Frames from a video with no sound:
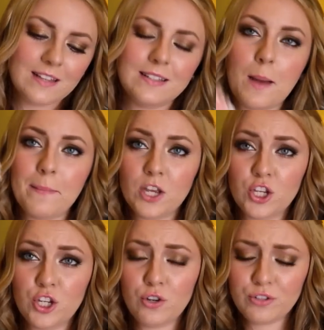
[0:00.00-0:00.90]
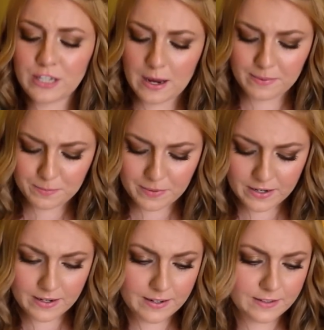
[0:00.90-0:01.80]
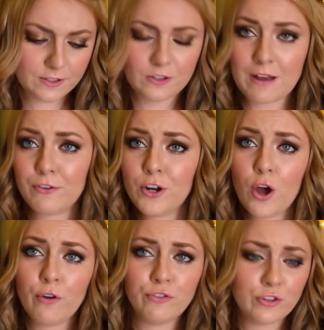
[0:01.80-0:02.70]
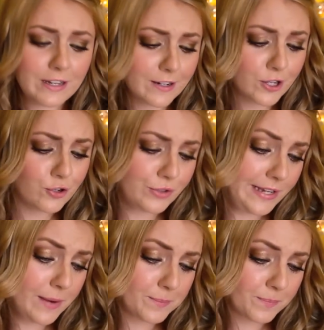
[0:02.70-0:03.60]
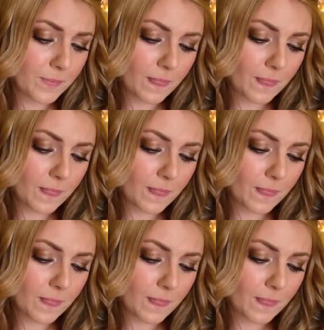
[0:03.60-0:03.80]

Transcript: Some Q-tips because you never know if you need a Q-tip.